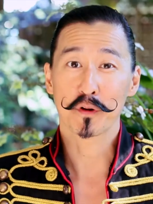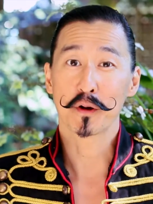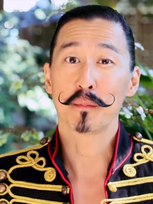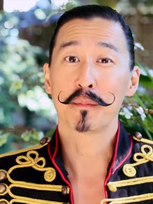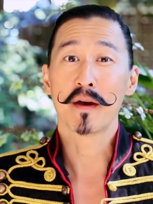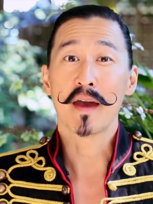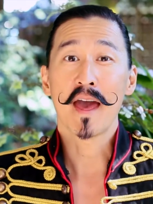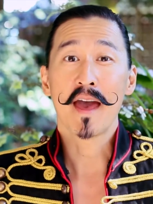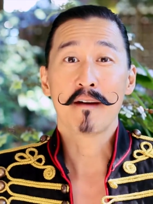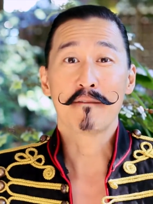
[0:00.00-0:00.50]
from
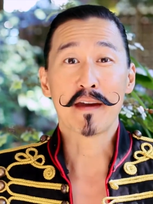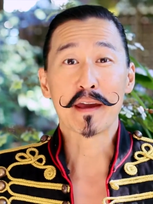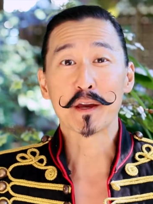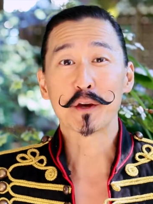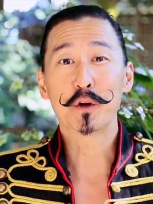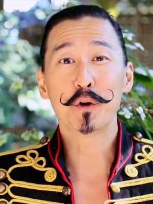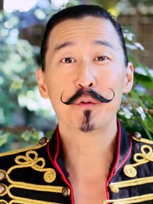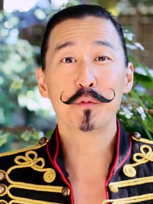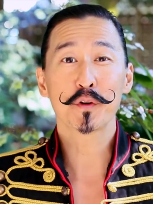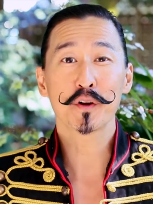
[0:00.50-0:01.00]

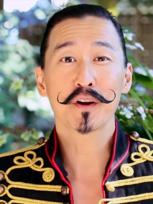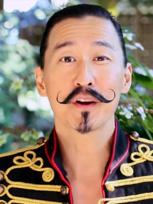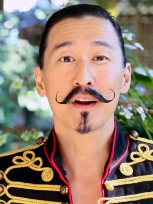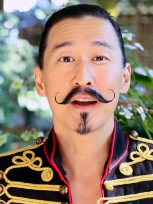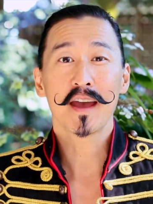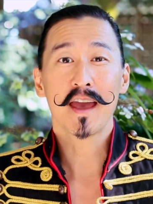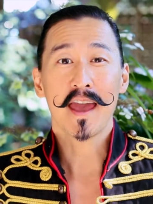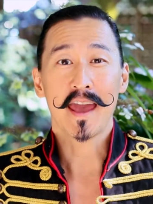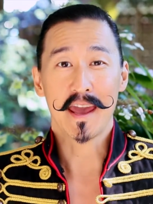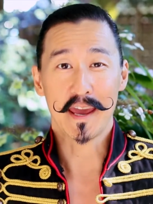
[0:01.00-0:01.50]
Vancouver
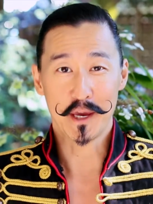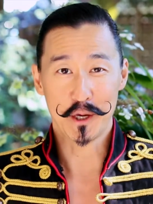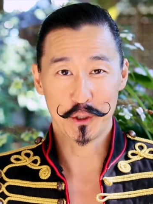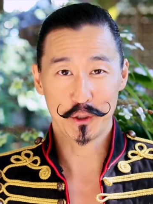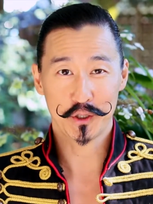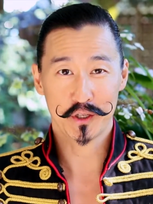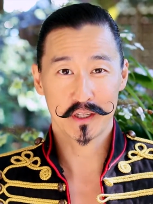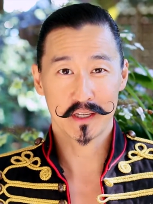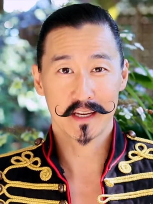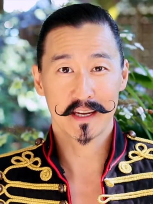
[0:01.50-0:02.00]

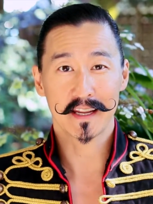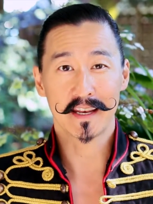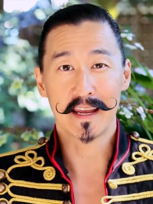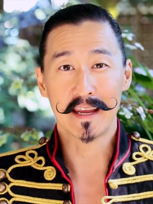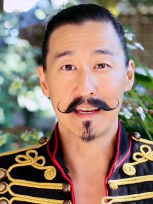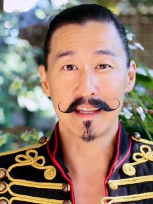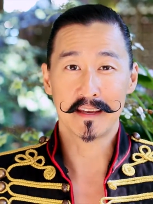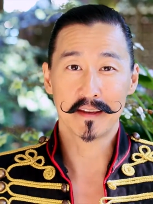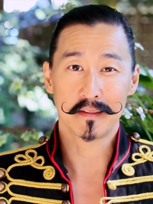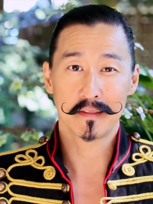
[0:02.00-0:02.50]
Asian
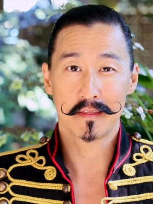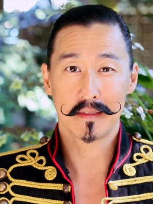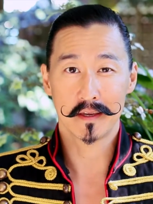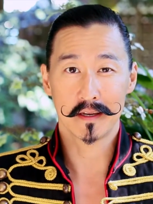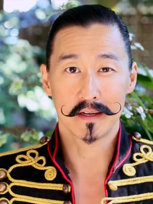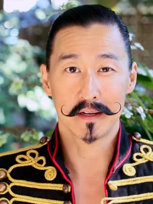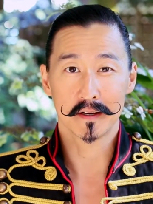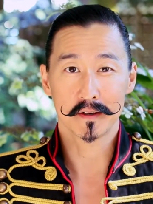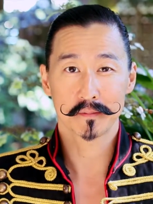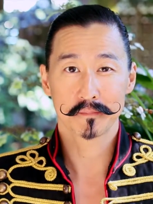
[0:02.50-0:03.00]
Canadian
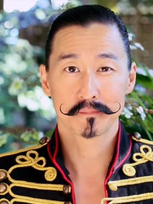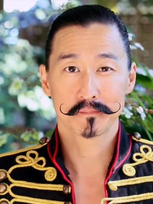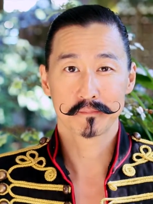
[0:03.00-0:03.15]
Theatre.